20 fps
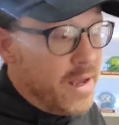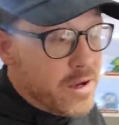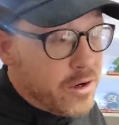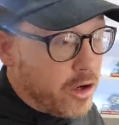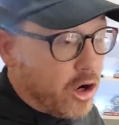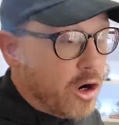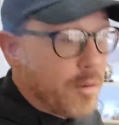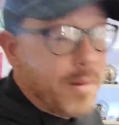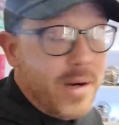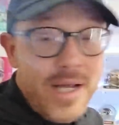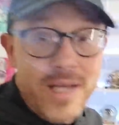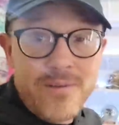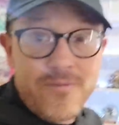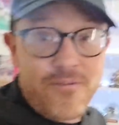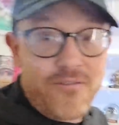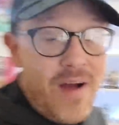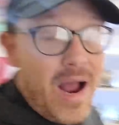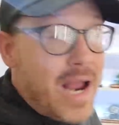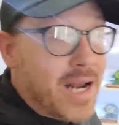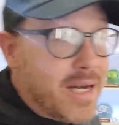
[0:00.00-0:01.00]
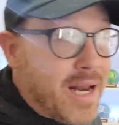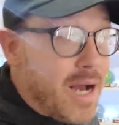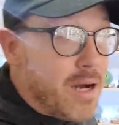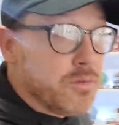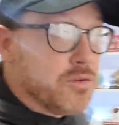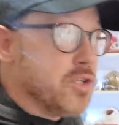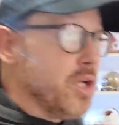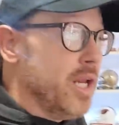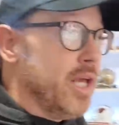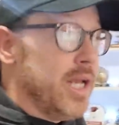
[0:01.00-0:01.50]
Kirby didn't find
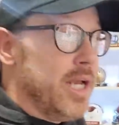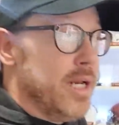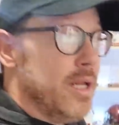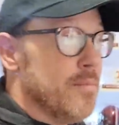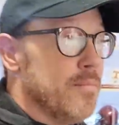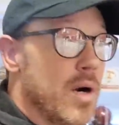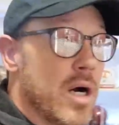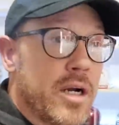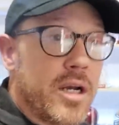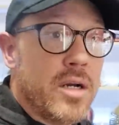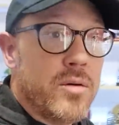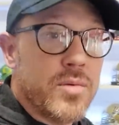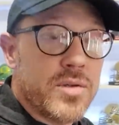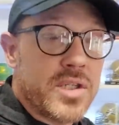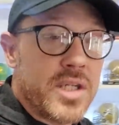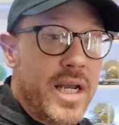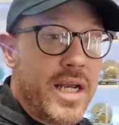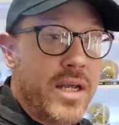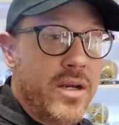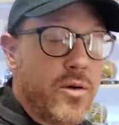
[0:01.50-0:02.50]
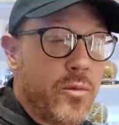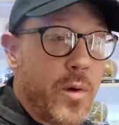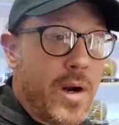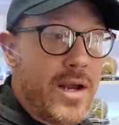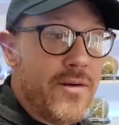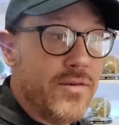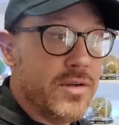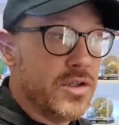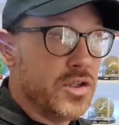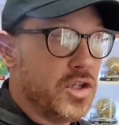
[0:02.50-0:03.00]
out today that Monken was taking the
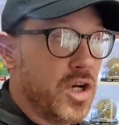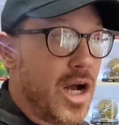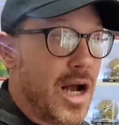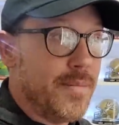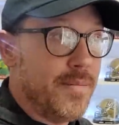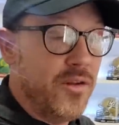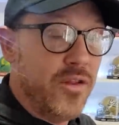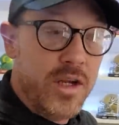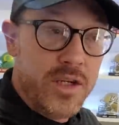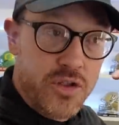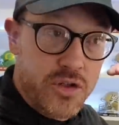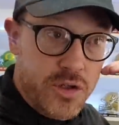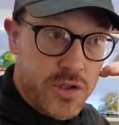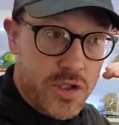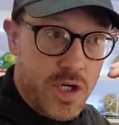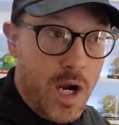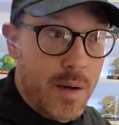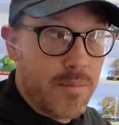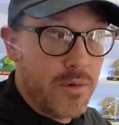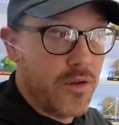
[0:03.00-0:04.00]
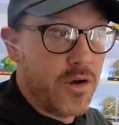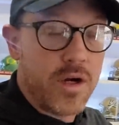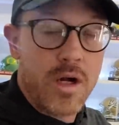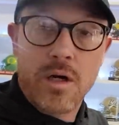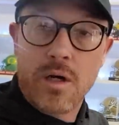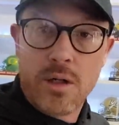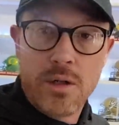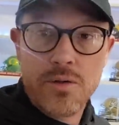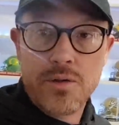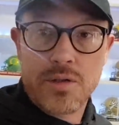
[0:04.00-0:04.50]
Ravens job and then just come to the
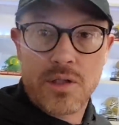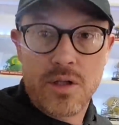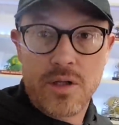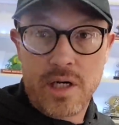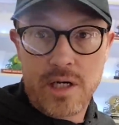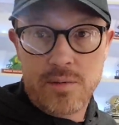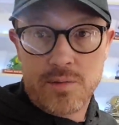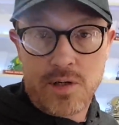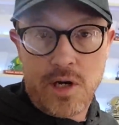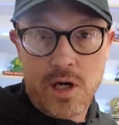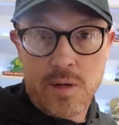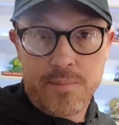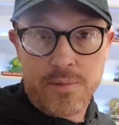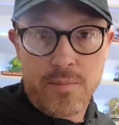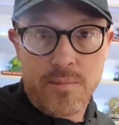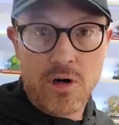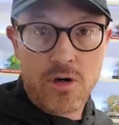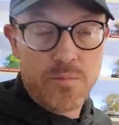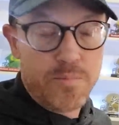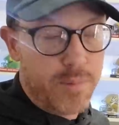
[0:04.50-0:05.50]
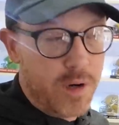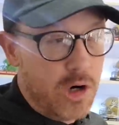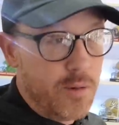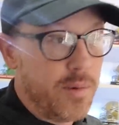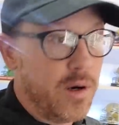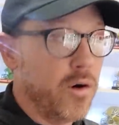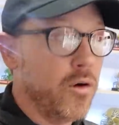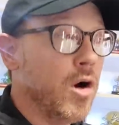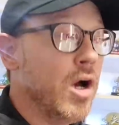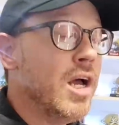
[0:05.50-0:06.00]
conclusion that he was going to promote
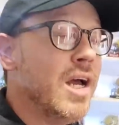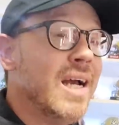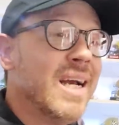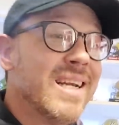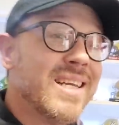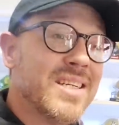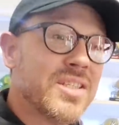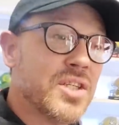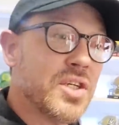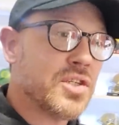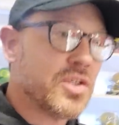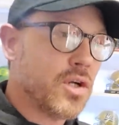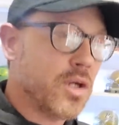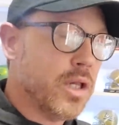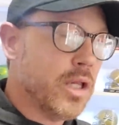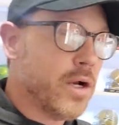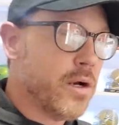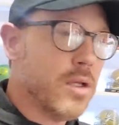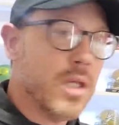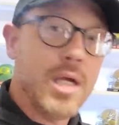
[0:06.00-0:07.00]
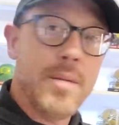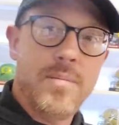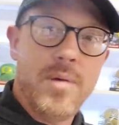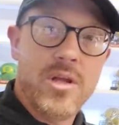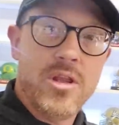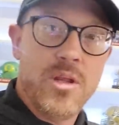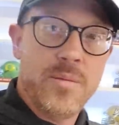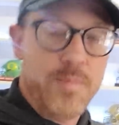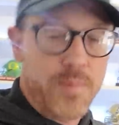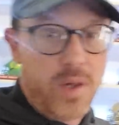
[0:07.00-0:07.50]
Bobo. This has clearly
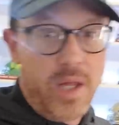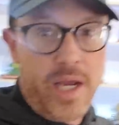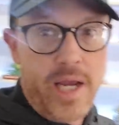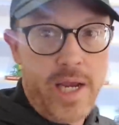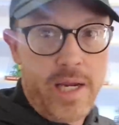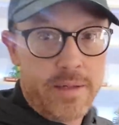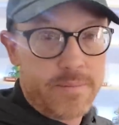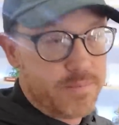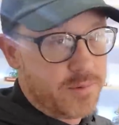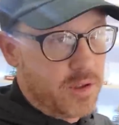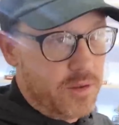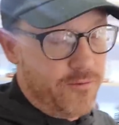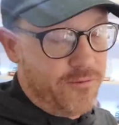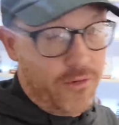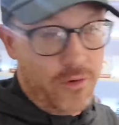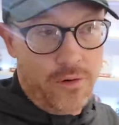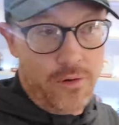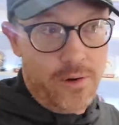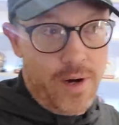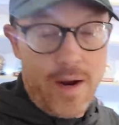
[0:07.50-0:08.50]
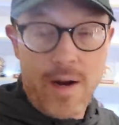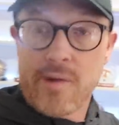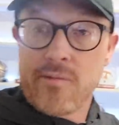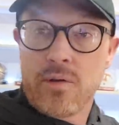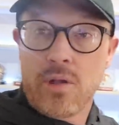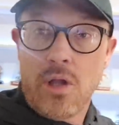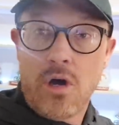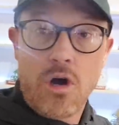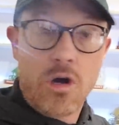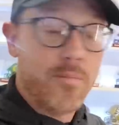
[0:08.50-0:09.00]
been the plan for however
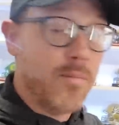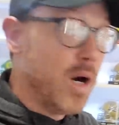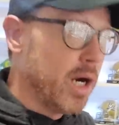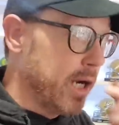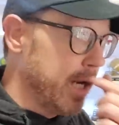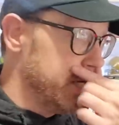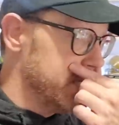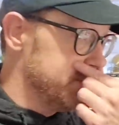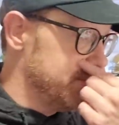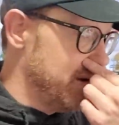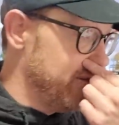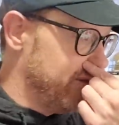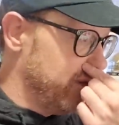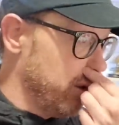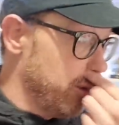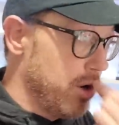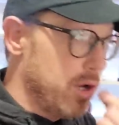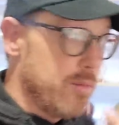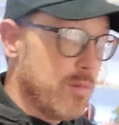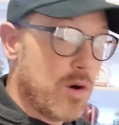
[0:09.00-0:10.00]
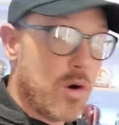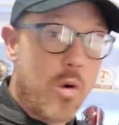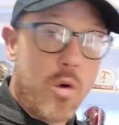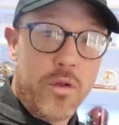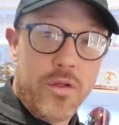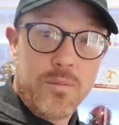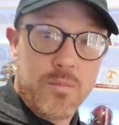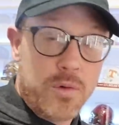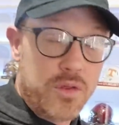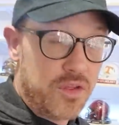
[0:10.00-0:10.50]
long Monken has been flirting with
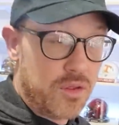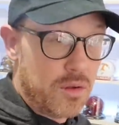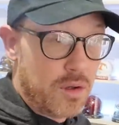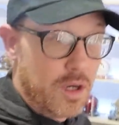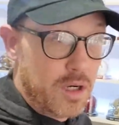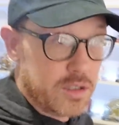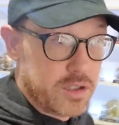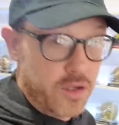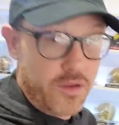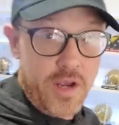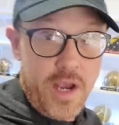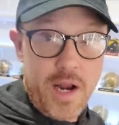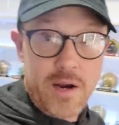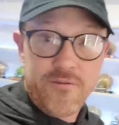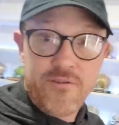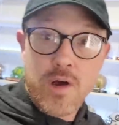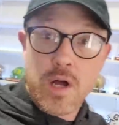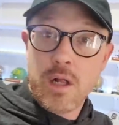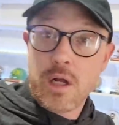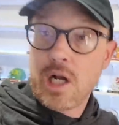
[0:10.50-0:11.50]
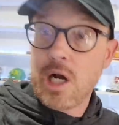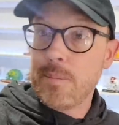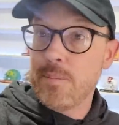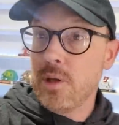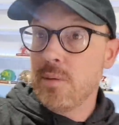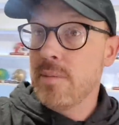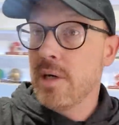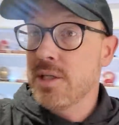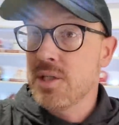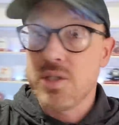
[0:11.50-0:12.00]
going with, to the NFL, a couple
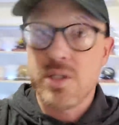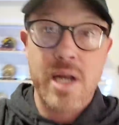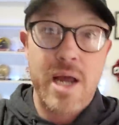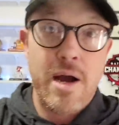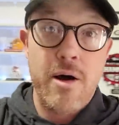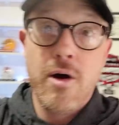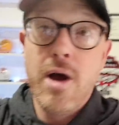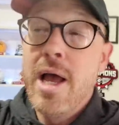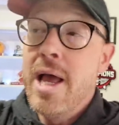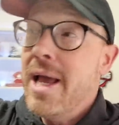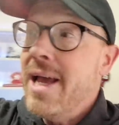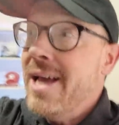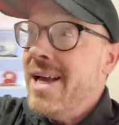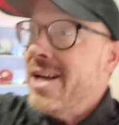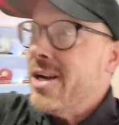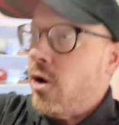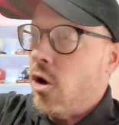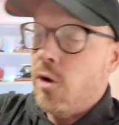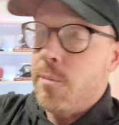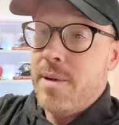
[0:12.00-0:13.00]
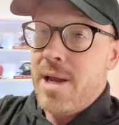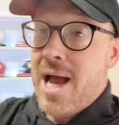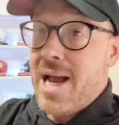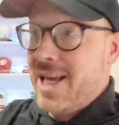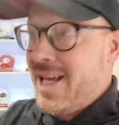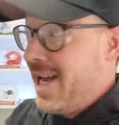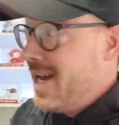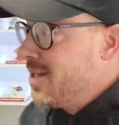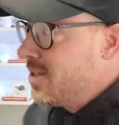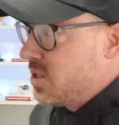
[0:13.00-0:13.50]
of months now. Kirby, I
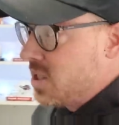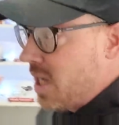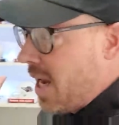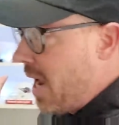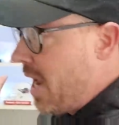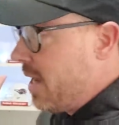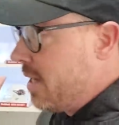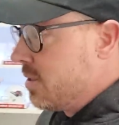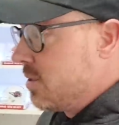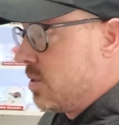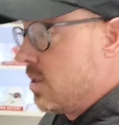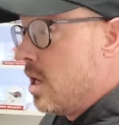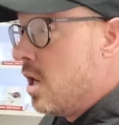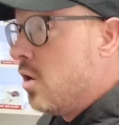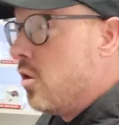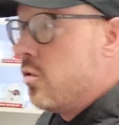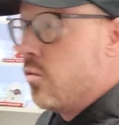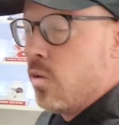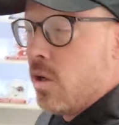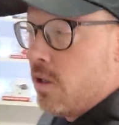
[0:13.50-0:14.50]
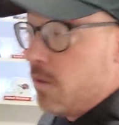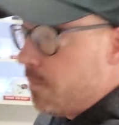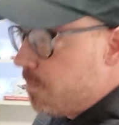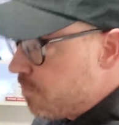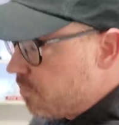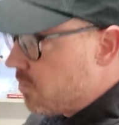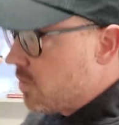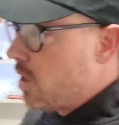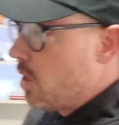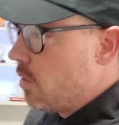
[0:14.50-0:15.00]
guess, has known, well,
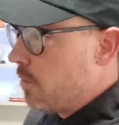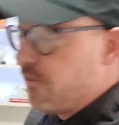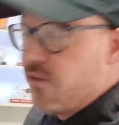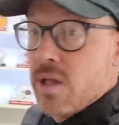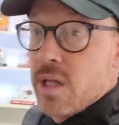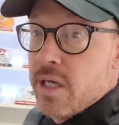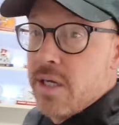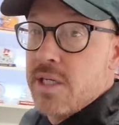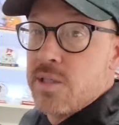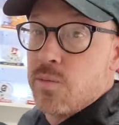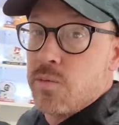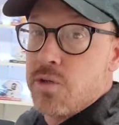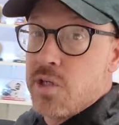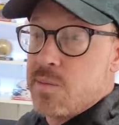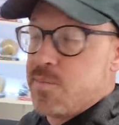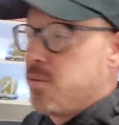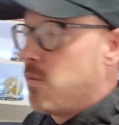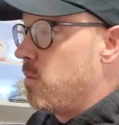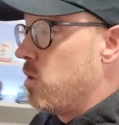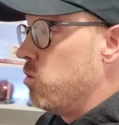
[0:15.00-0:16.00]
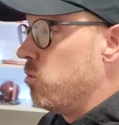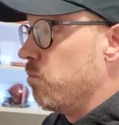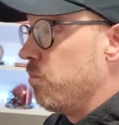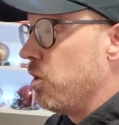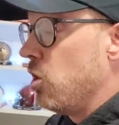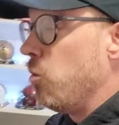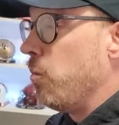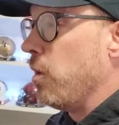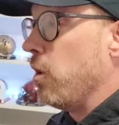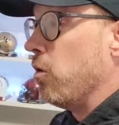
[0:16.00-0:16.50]
you know, if he leaves, we'll just promote
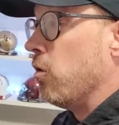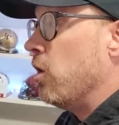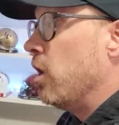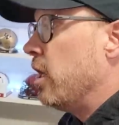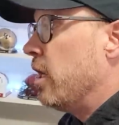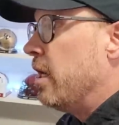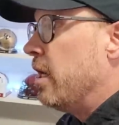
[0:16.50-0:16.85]
Bobo.